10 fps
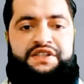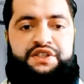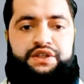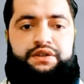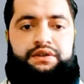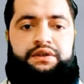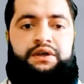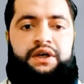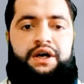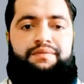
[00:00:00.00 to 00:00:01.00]
struggle.
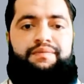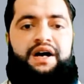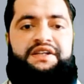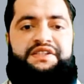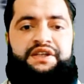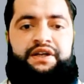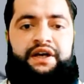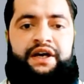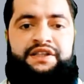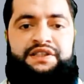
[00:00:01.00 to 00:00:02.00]
Marx and
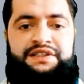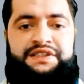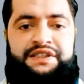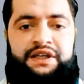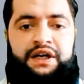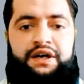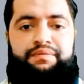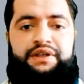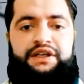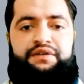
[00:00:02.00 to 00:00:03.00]
Engels
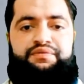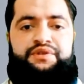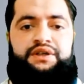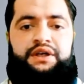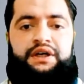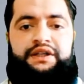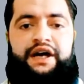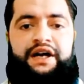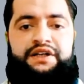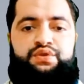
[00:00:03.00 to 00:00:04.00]
believed
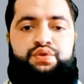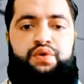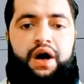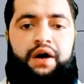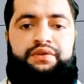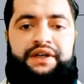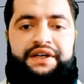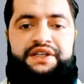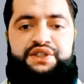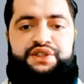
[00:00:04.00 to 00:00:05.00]
that throughout the
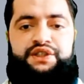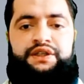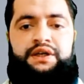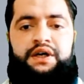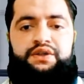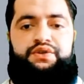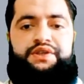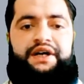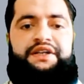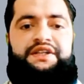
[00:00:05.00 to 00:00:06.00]
history,
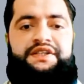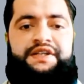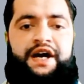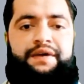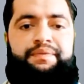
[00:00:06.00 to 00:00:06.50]
societies had